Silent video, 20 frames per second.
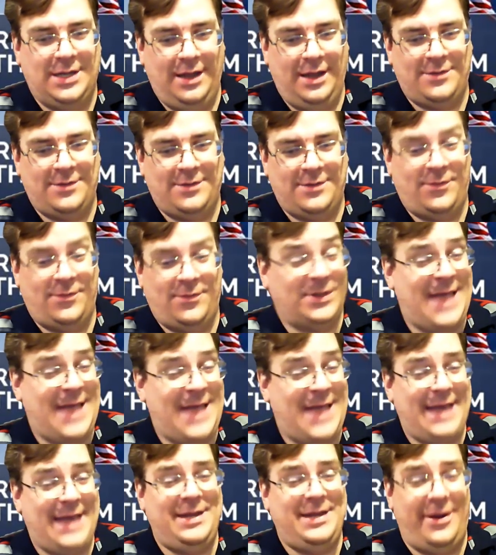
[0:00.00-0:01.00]
for
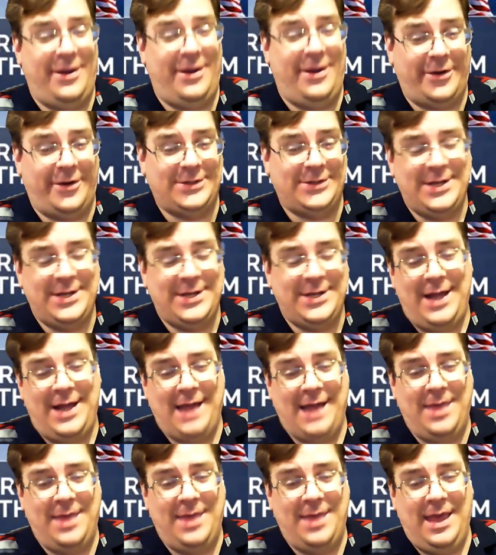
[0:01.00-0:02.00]
10 years,
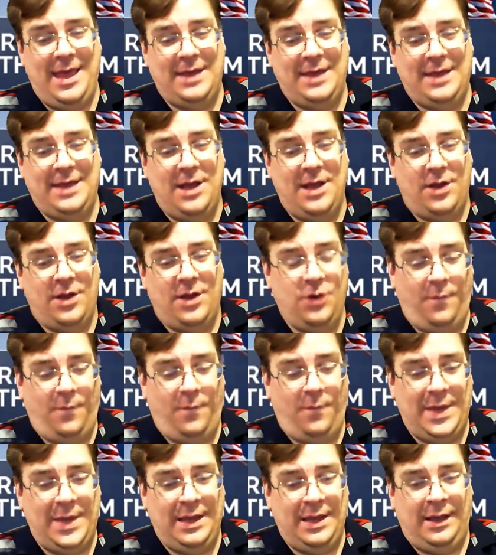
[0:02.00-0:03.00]
and then you'll
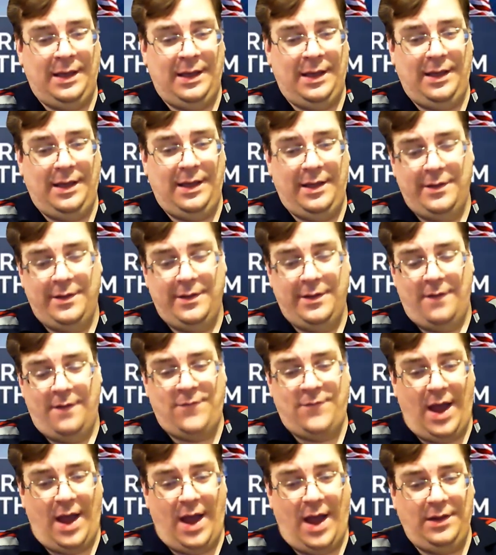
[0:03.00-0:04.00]
be
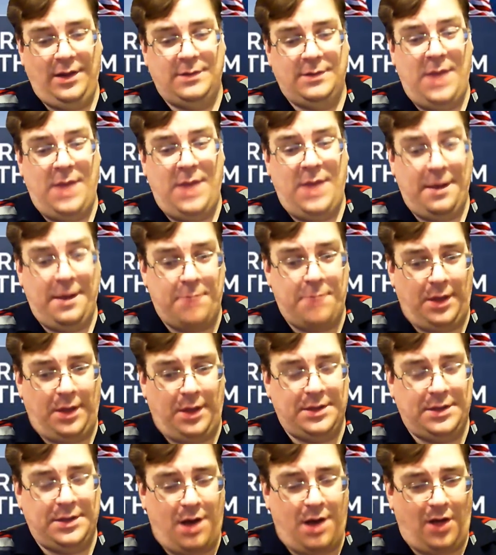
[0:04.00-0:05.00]
finally make $1
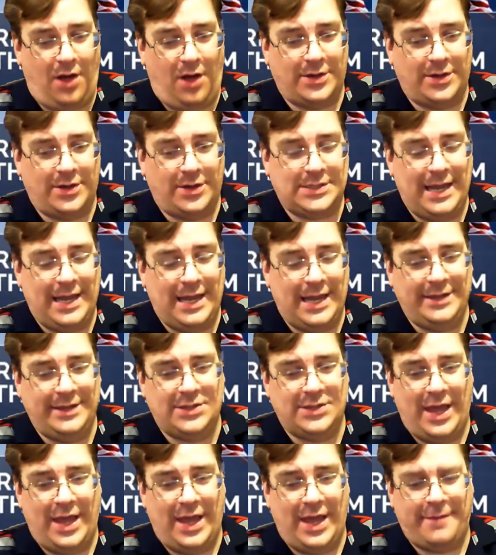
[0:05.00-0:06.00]
billion." And it's
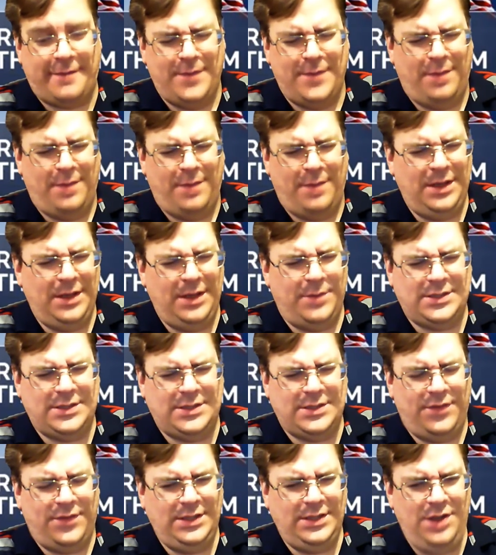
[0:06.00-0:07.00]
like, thinking to
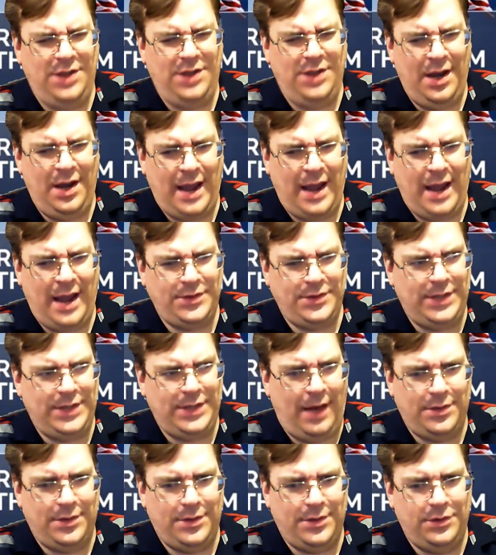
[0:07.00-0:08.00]
myself, that's not actually
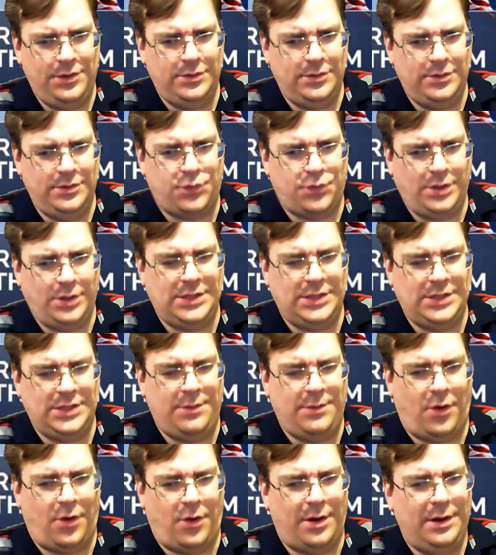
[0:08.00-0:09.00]
how the news works
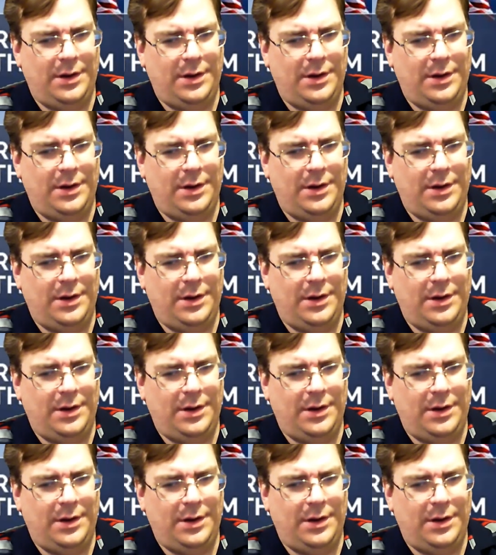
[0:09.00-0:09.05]
anymore.